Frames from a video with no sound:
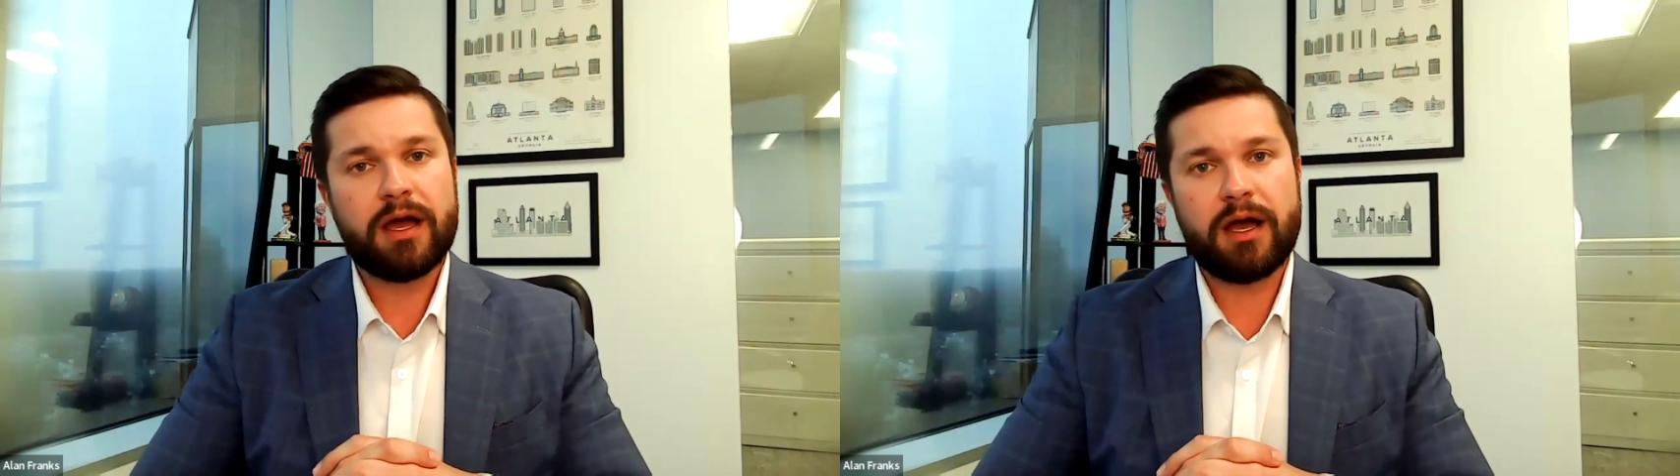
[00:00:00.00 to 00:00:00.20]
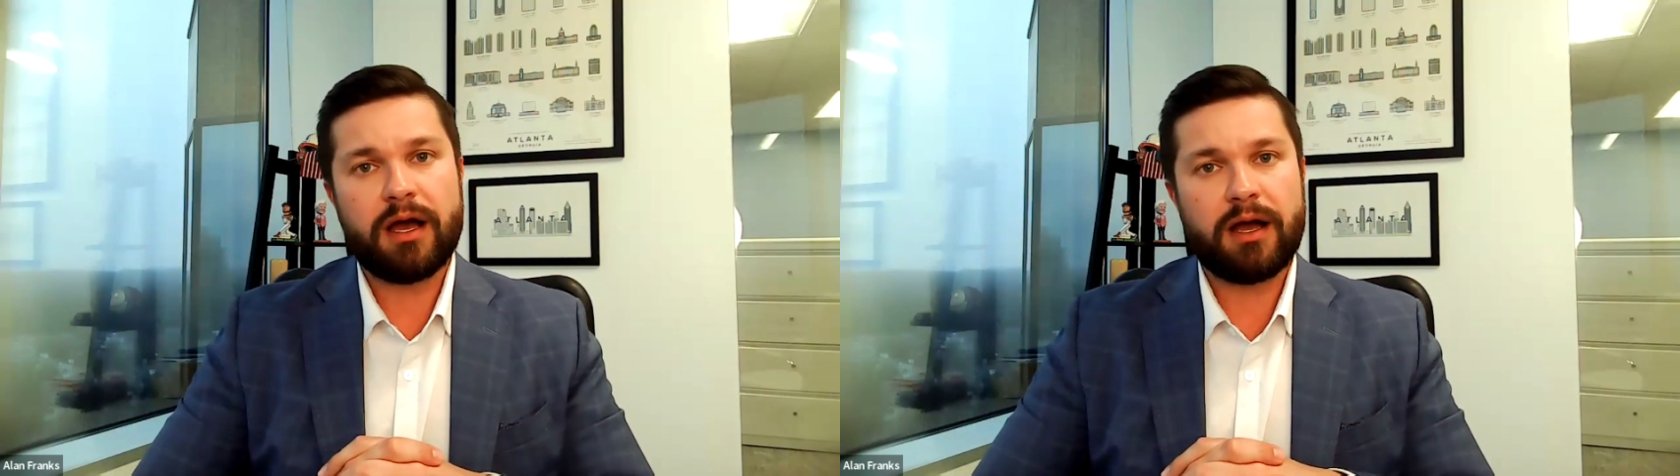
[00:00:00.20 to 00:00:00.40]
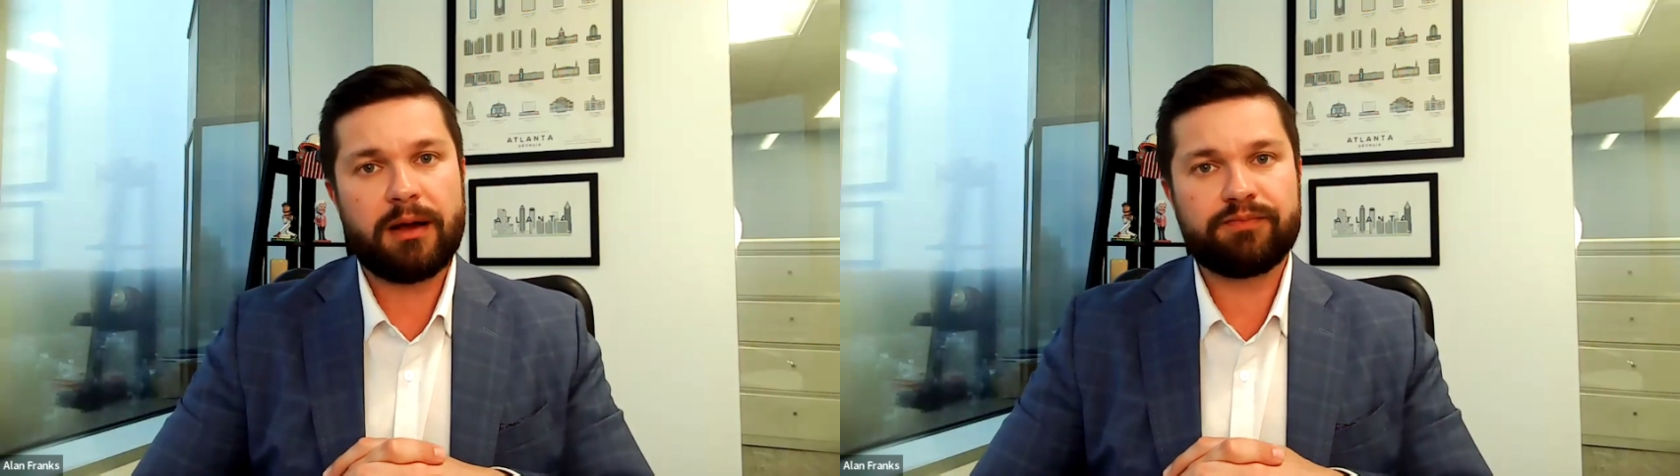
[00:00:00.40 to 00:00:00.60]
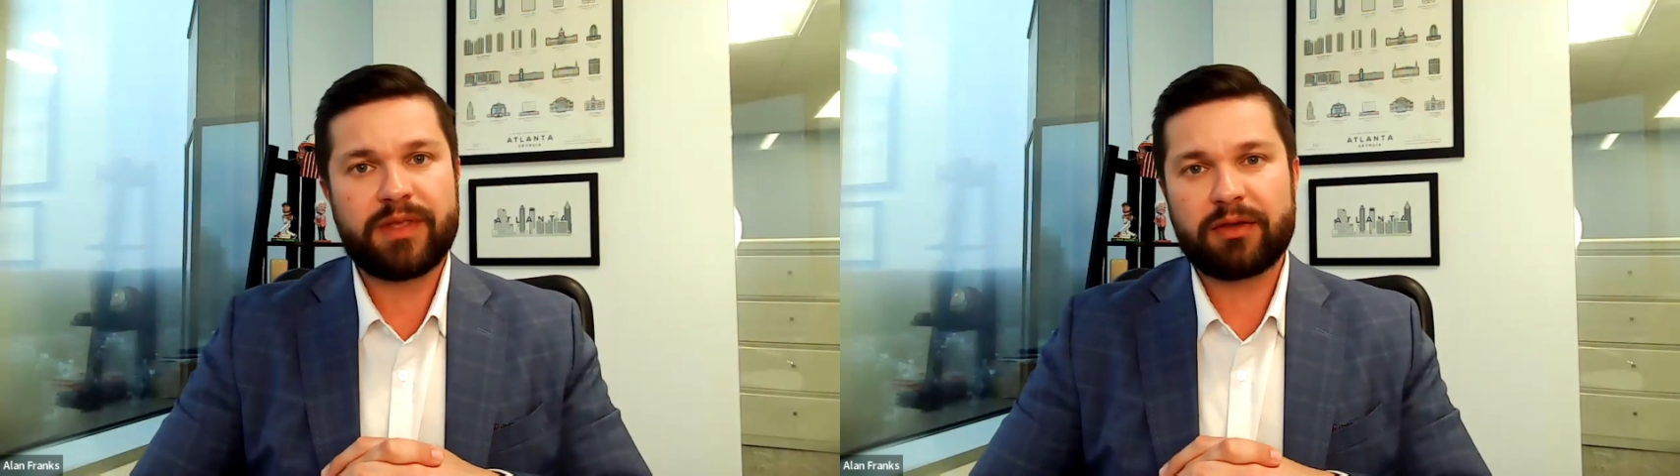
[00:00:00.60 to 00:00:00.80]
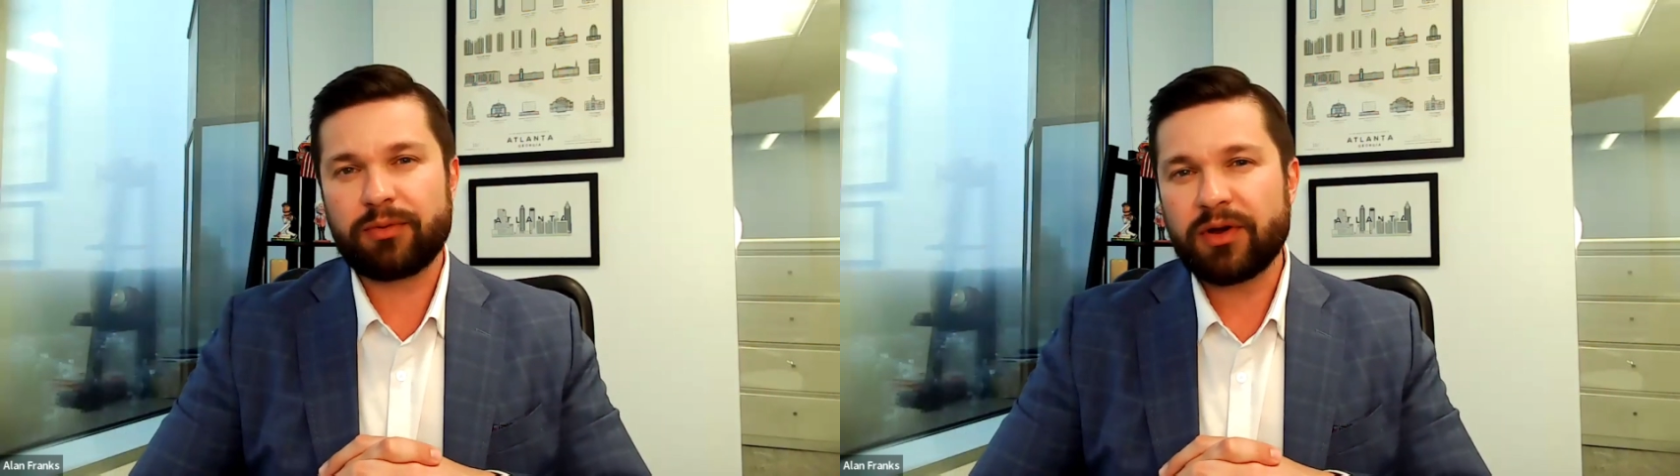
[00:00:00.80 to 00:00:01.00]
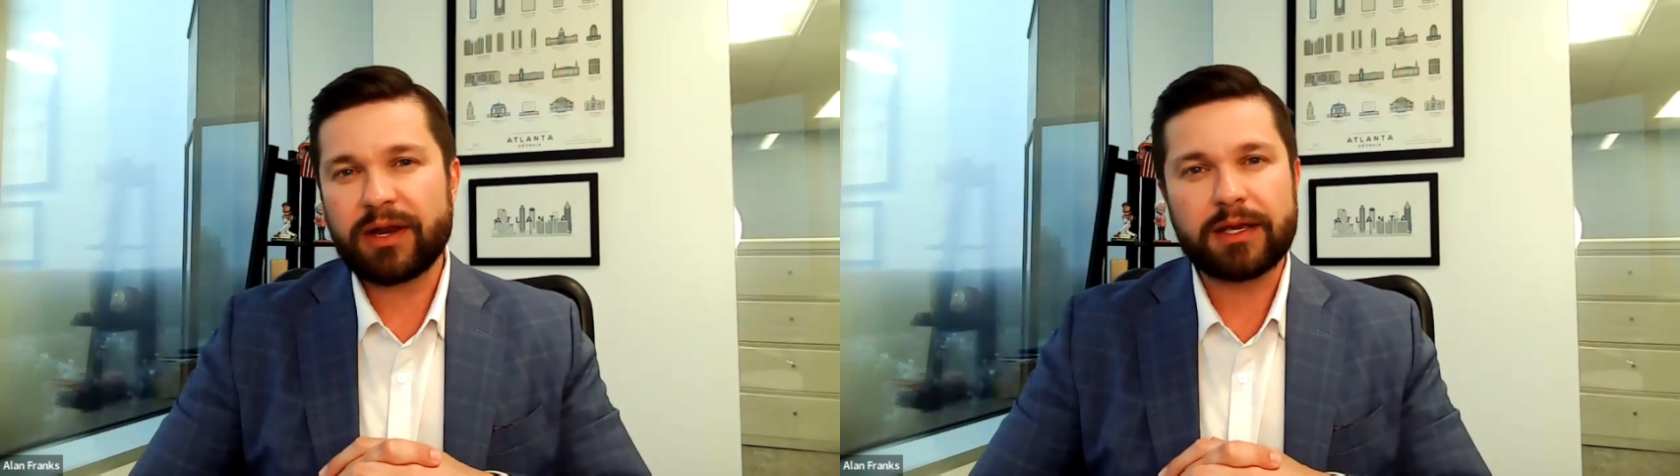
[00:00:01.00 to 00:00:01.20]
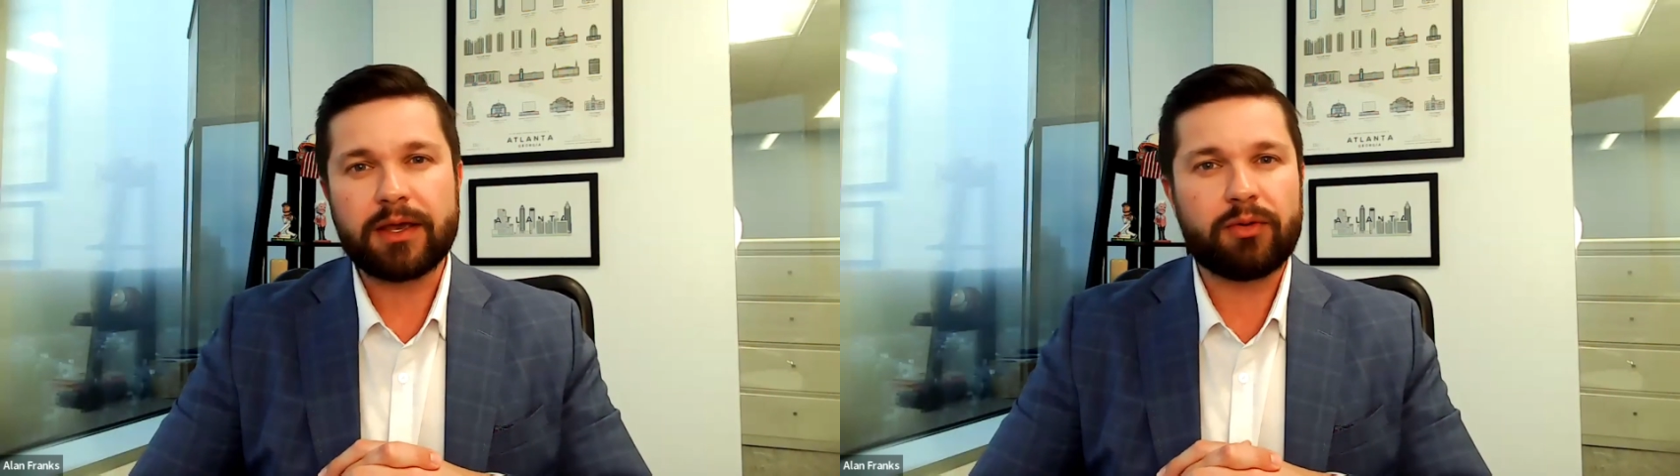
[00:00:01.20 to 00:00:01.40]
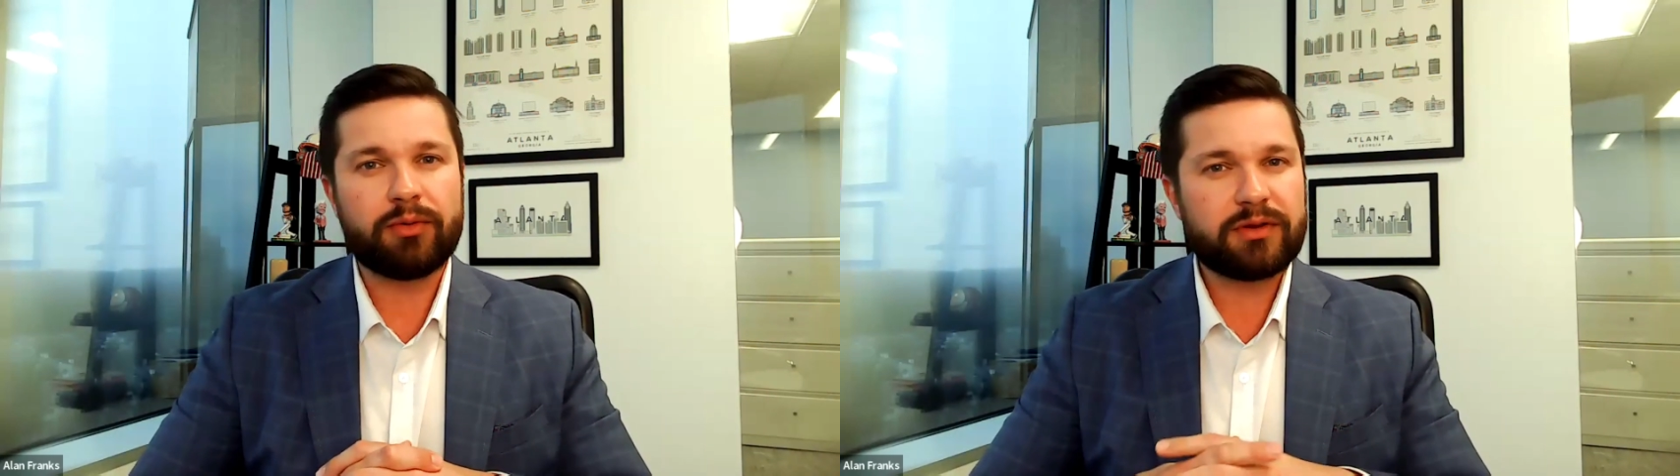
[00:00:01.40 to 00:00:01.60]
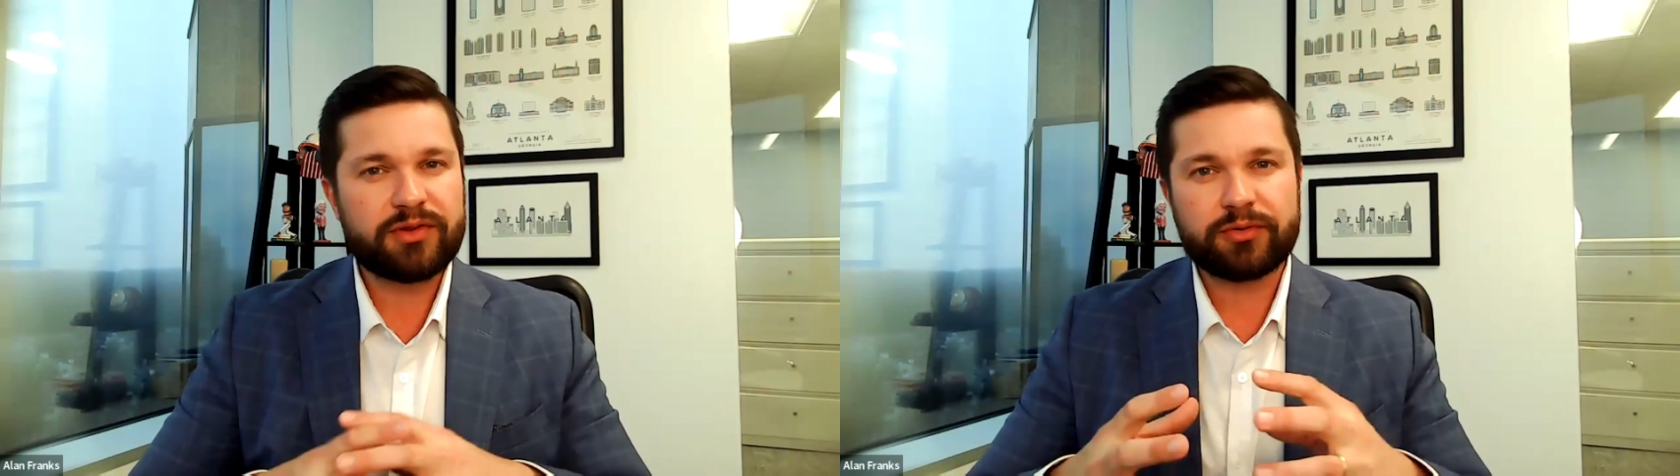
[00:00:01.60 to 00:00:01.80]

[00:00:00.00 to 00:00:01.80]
as we let it go. We